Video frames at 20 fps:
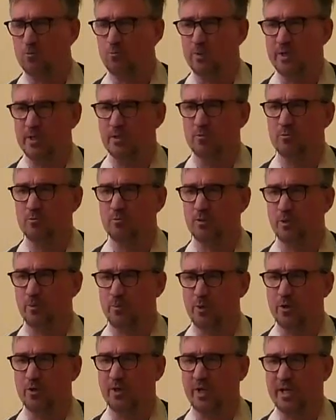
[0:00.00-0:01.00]
real
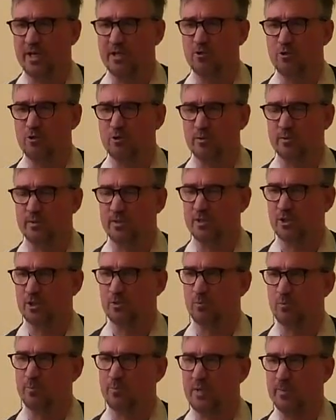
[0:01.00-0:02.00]
communication. This is
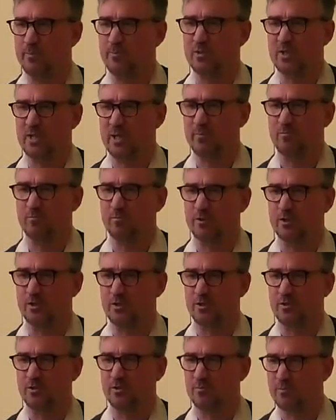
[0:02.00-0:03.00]
what Padmasambhava
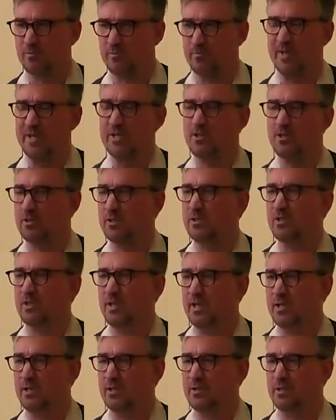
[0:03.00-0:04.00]
is basically
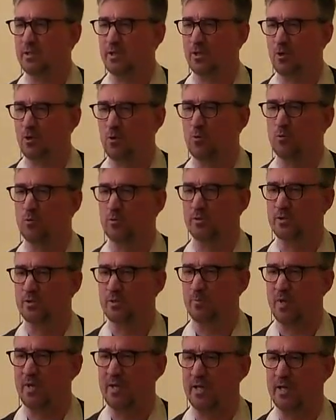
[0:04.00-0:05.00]
saying to the court in
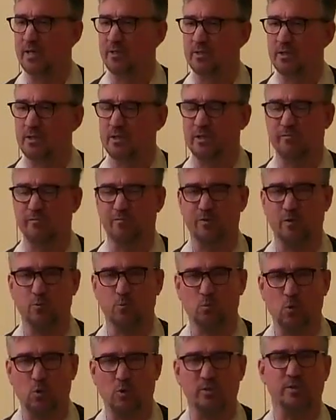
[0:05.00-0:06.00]
Tibet. If you
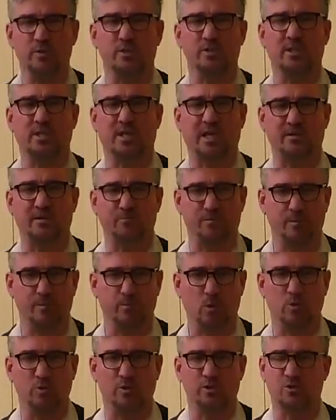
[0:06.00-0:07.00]
want to have the
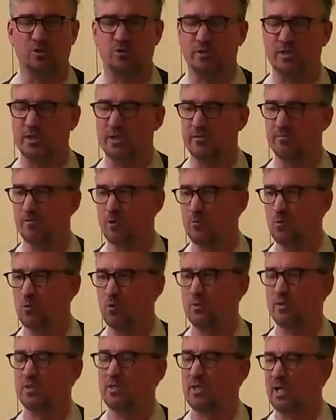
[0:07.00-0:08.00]
monastery, if you
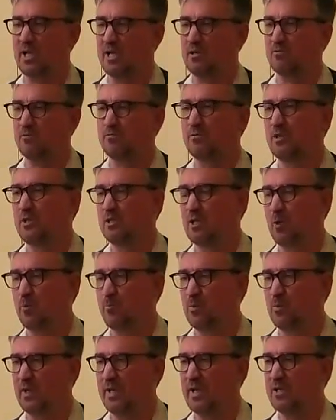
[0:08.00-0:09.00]
want to have a
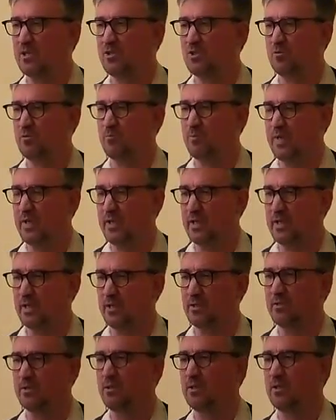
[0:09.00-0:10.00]
place of
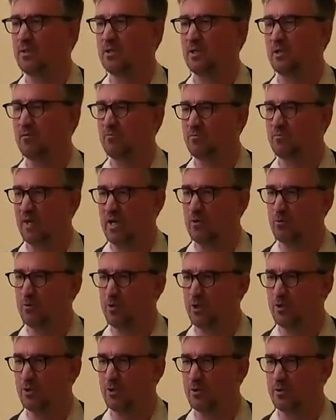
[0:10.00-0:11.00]
meaning and
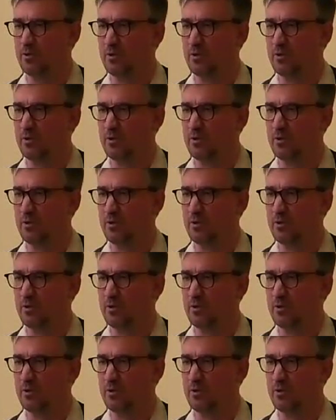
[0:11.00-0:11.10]
value,